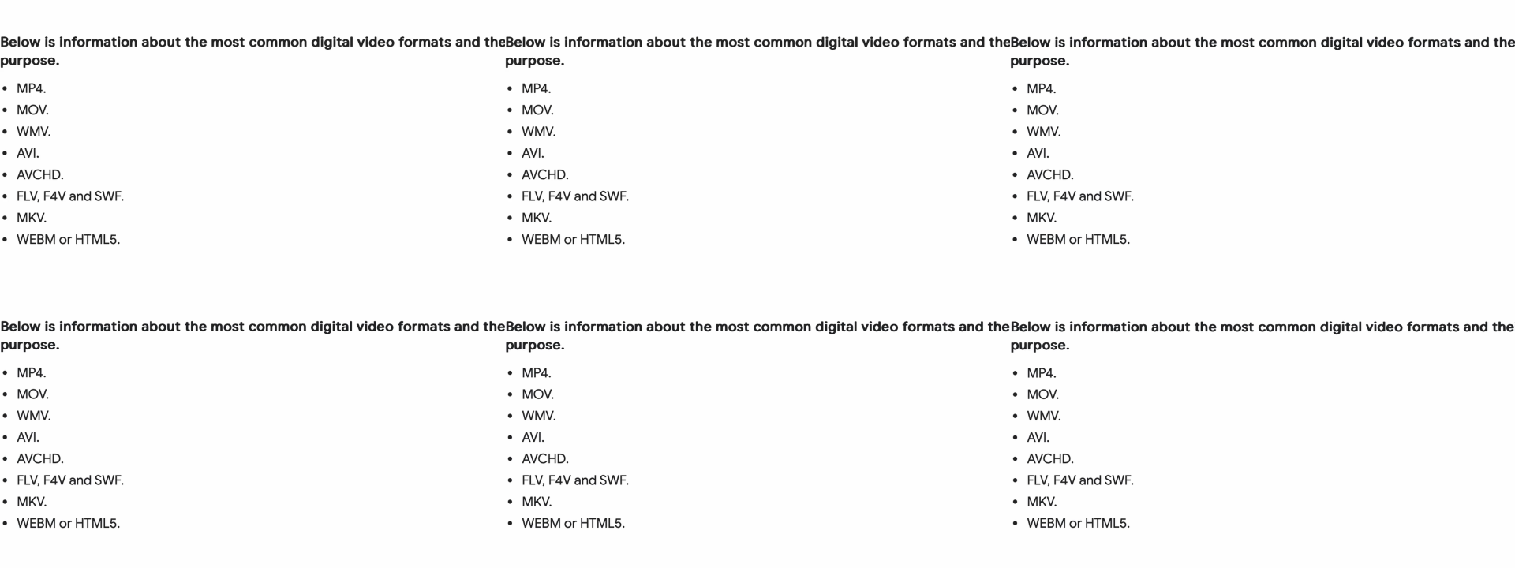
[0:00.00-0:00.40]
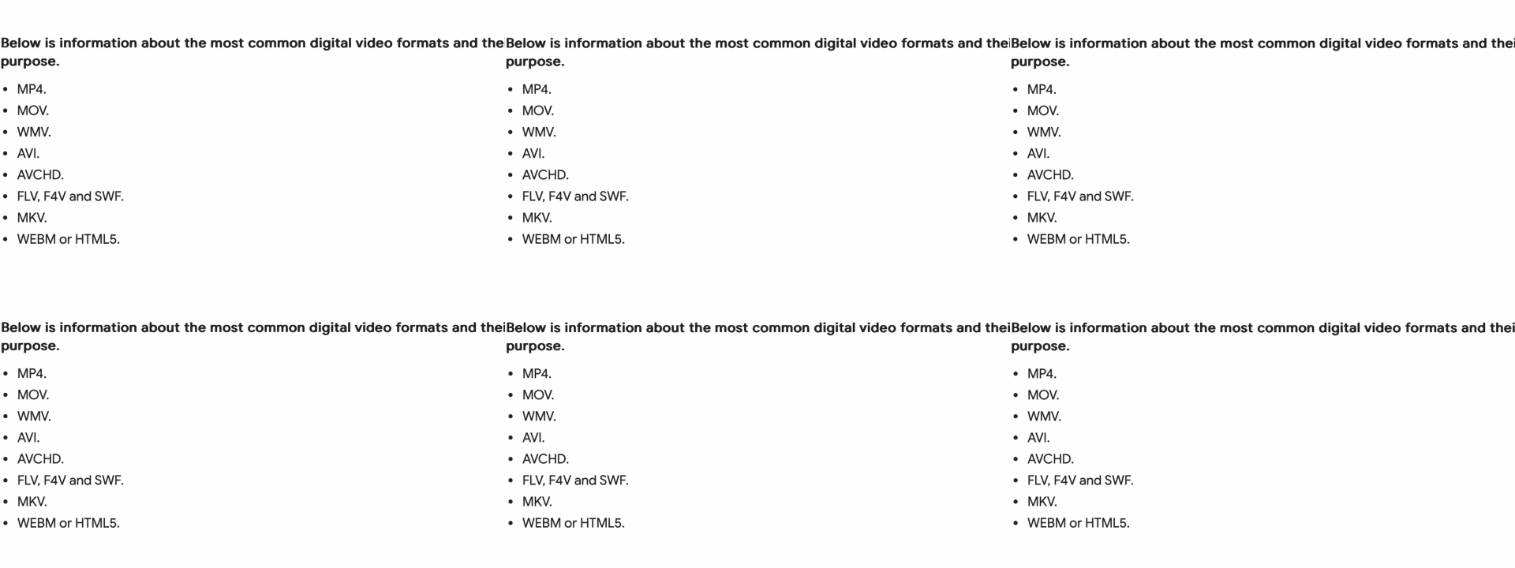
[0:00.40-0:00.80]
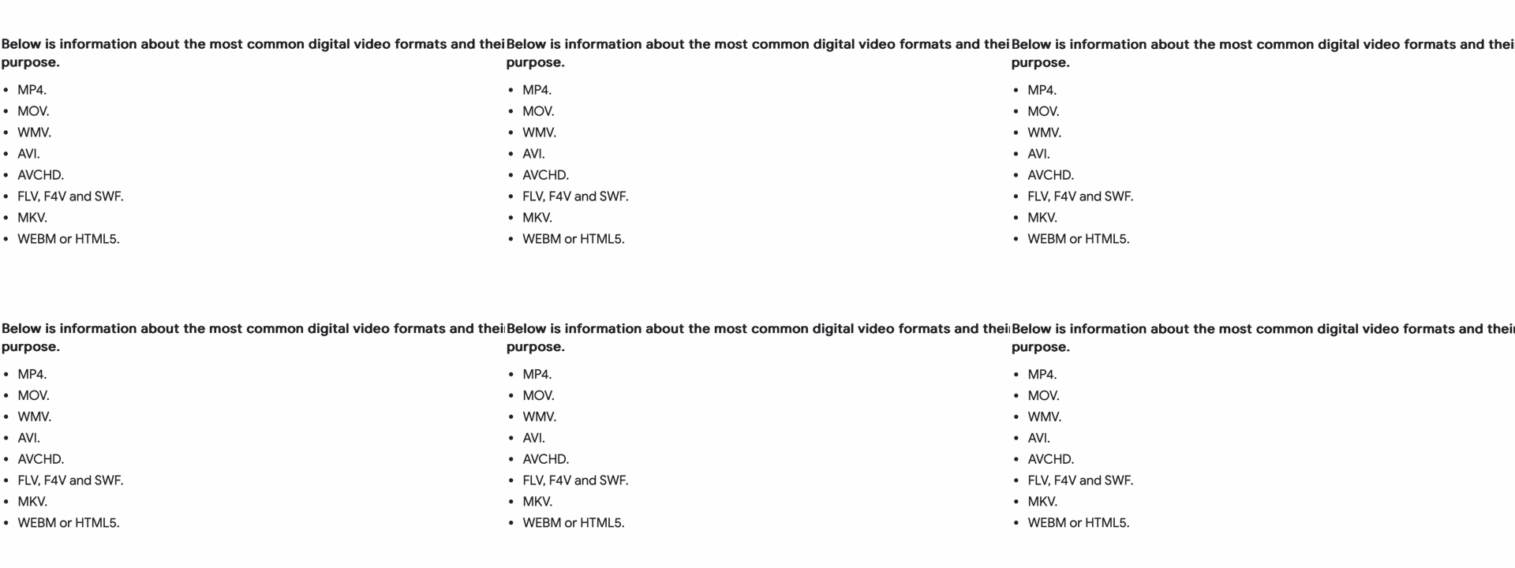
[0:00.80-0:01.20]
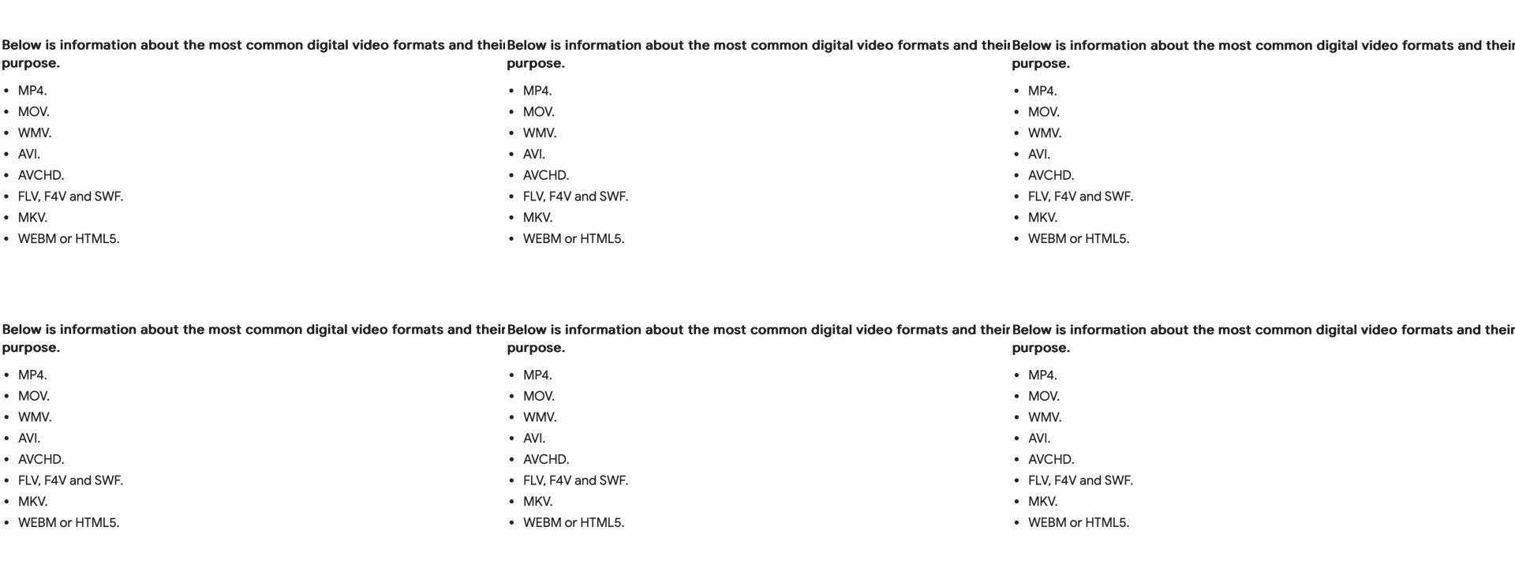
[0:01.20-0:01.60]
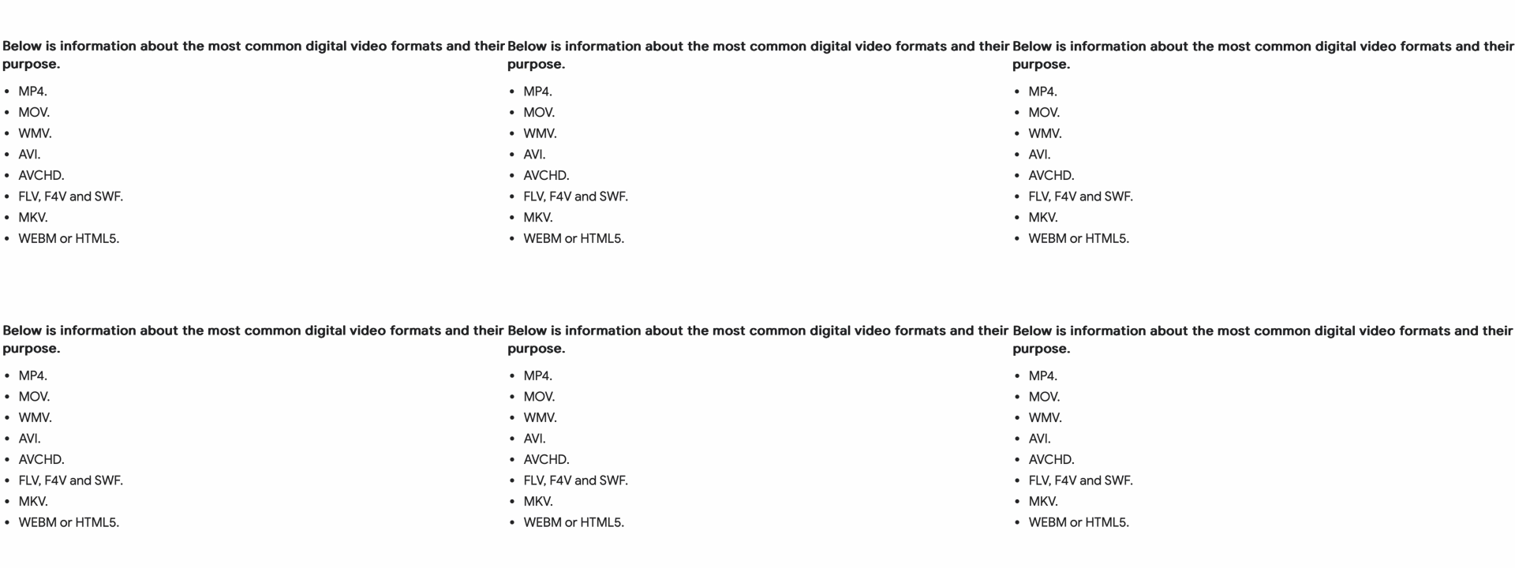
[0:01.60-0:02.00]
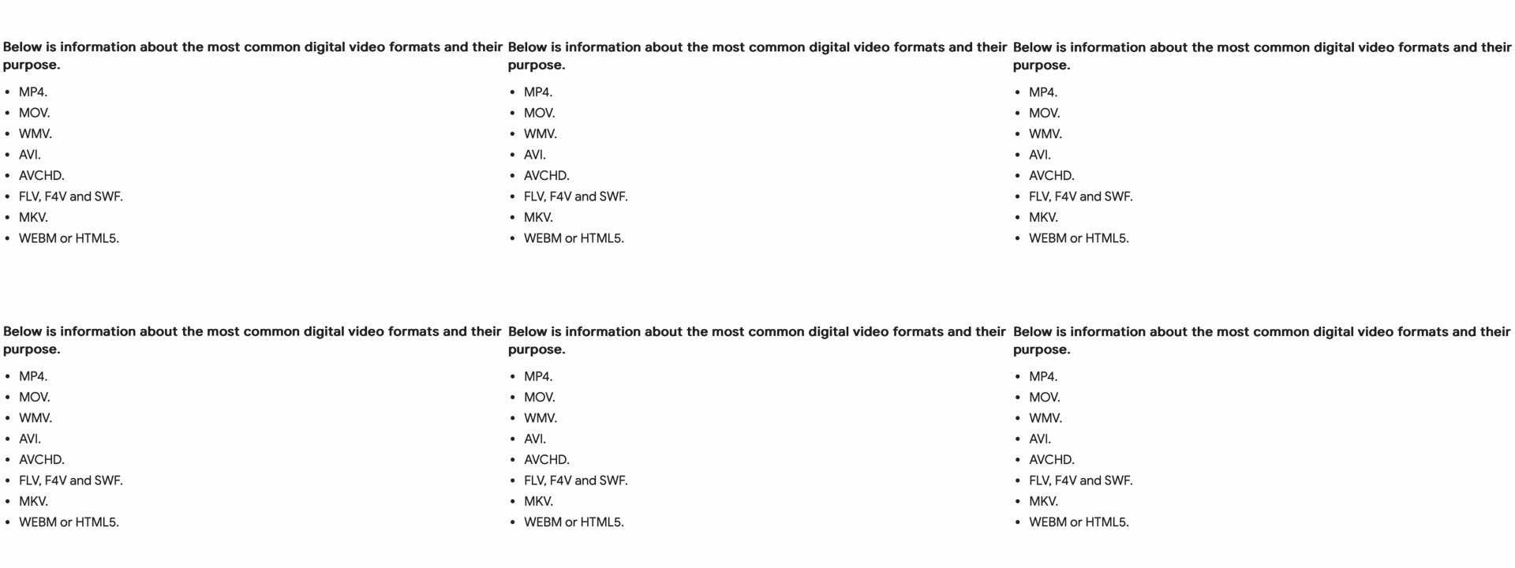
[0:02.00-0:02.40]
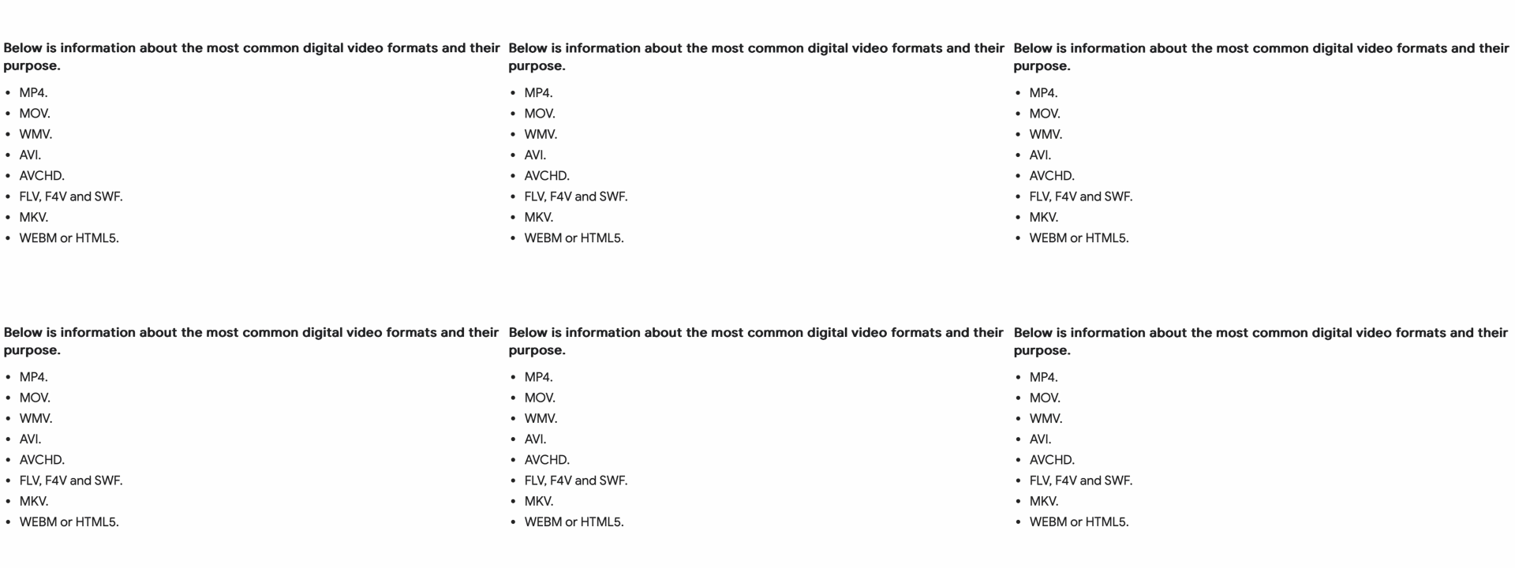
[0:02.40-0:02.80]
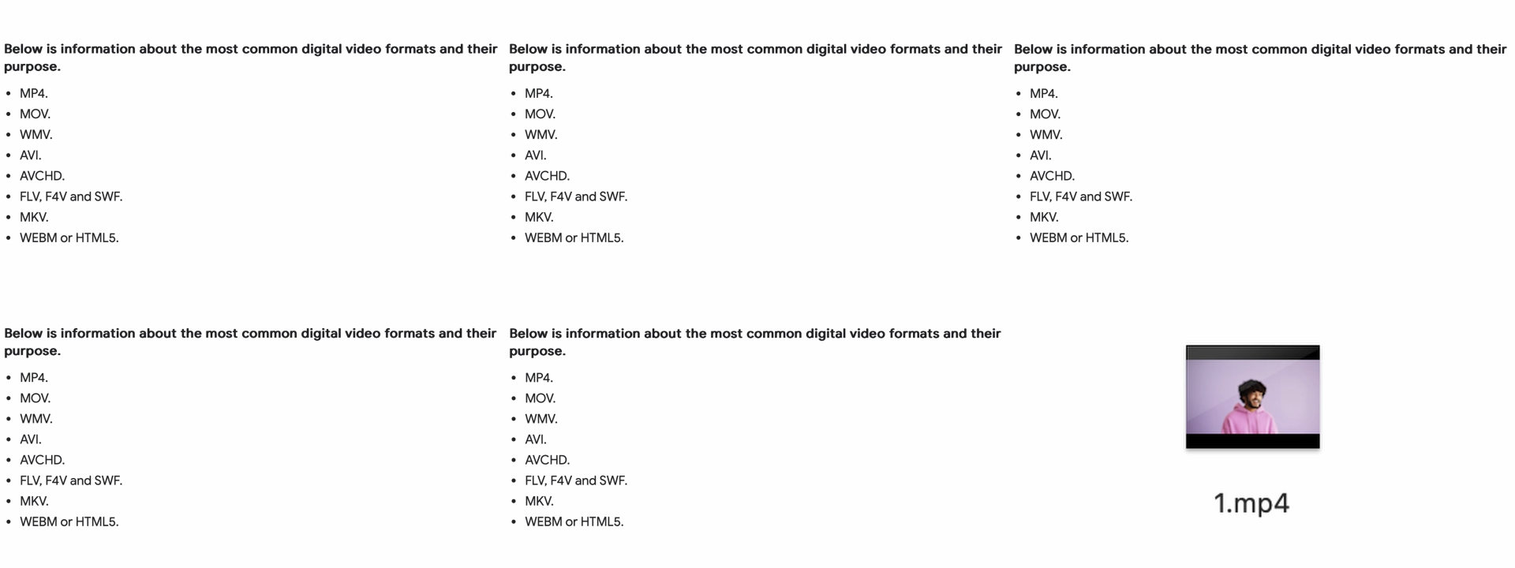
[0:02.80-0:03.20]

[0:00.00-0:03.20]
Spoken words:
Nobody's mouth can be seen.